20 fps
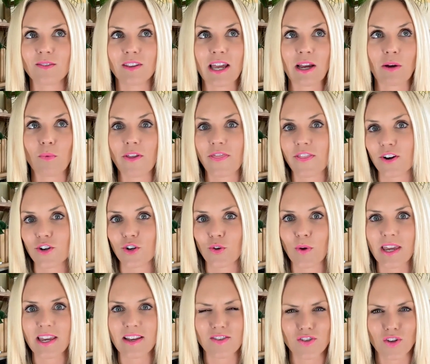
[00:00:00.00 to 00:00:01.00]
like what they're
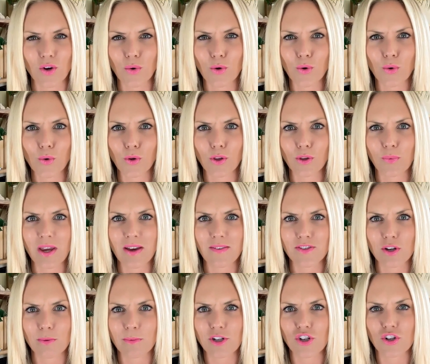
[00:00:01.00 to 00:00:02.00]
doing is so cool and we have
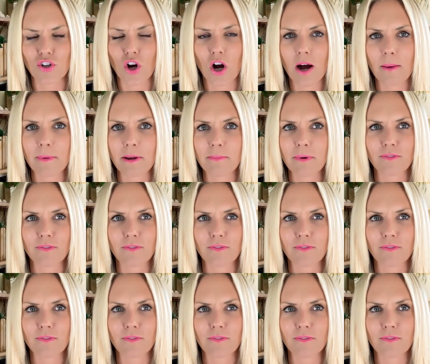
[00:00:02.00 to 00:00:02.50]
so much in common.